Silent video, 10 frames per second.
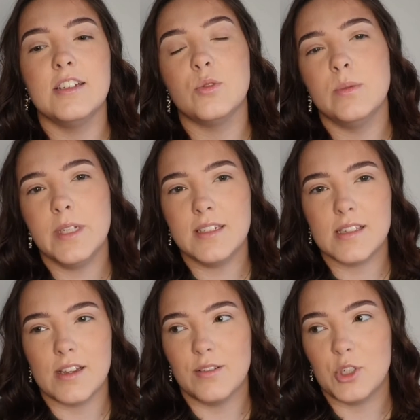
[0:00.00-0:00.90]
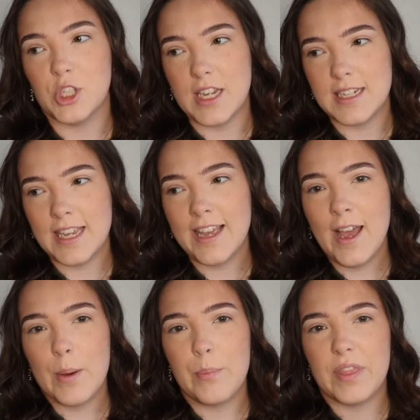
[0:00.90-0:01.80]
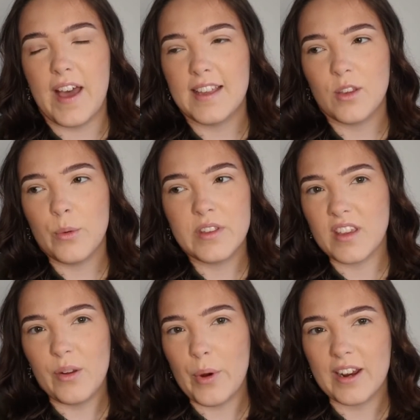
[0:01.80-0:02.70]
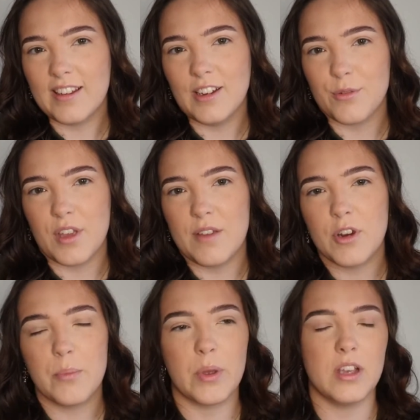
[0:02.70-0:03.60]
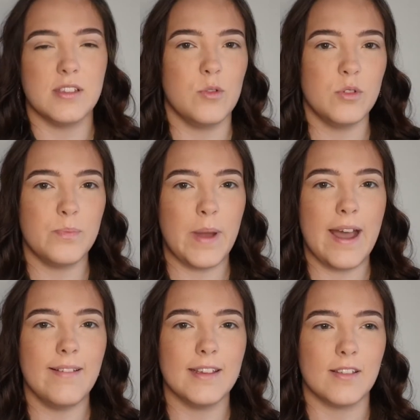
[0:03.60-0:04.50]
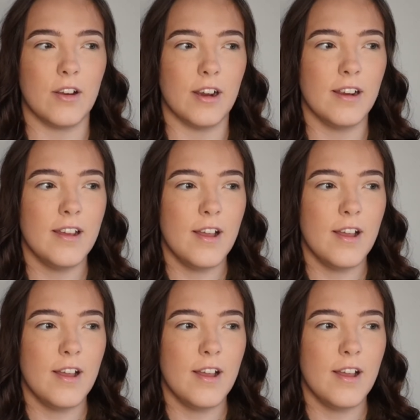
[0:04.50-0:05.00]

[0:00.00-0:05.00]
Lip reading: I don't mean to sound shady, but that's always going to work in your favour because those palettes are